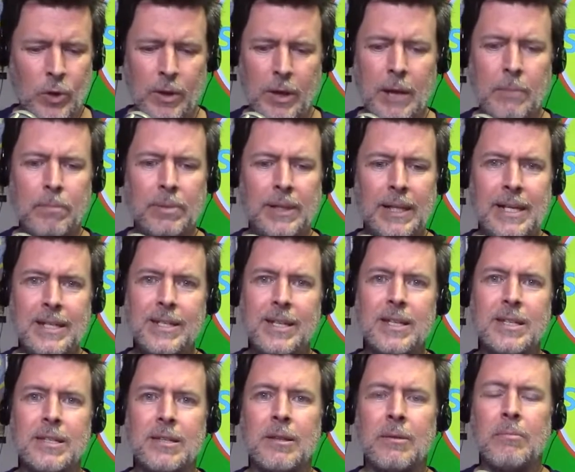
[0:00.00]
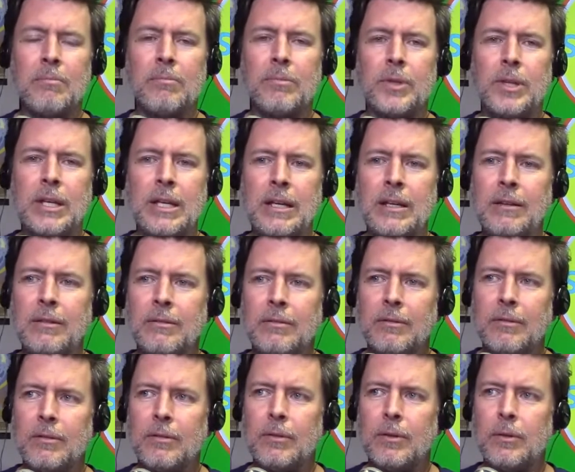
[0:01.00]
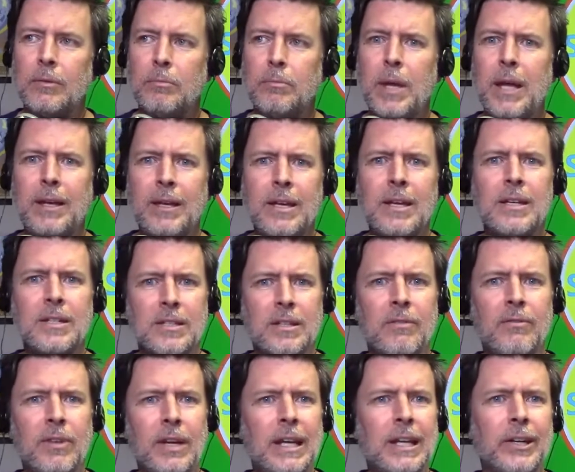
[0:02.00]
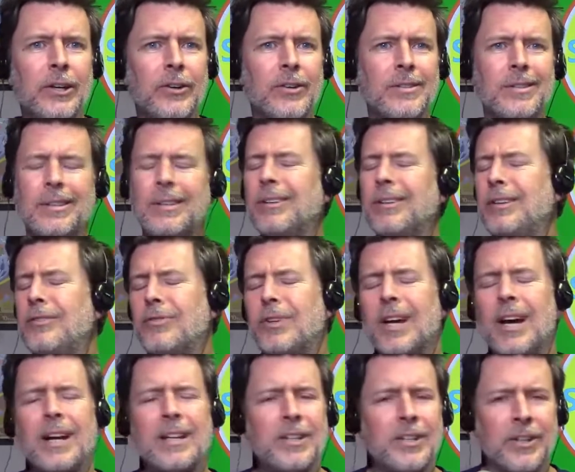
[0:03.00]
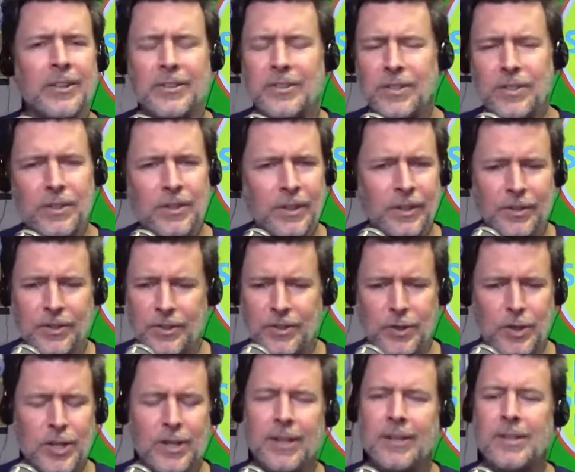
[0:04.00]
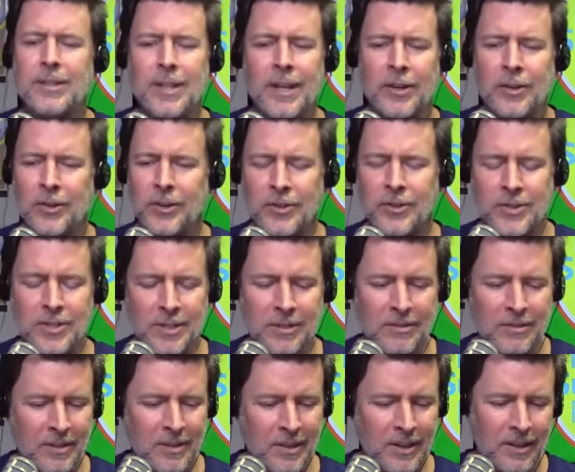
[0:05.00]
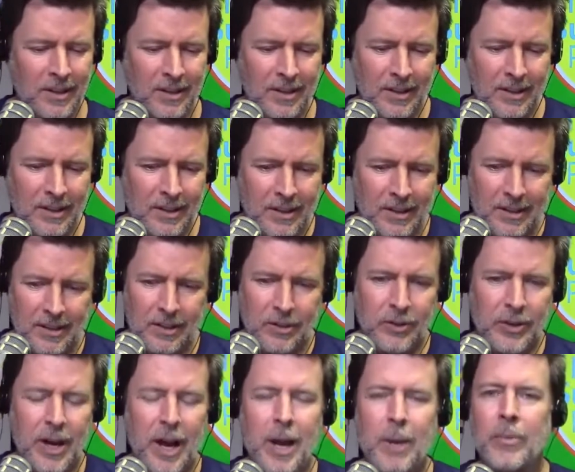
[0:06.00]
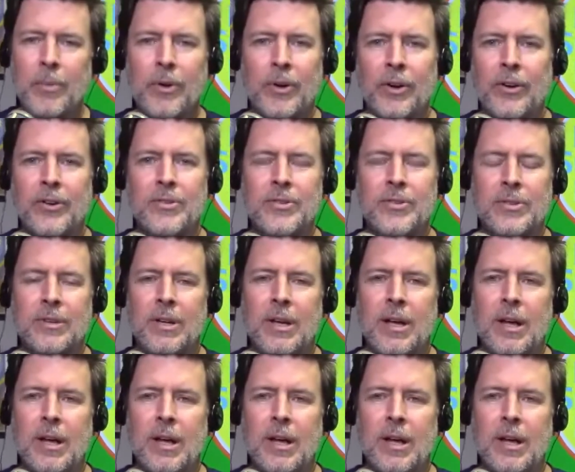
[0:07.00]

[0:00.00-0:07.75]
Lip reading: pleases the pickiest of eaters. You've got your chicken tenders and your hamburgers.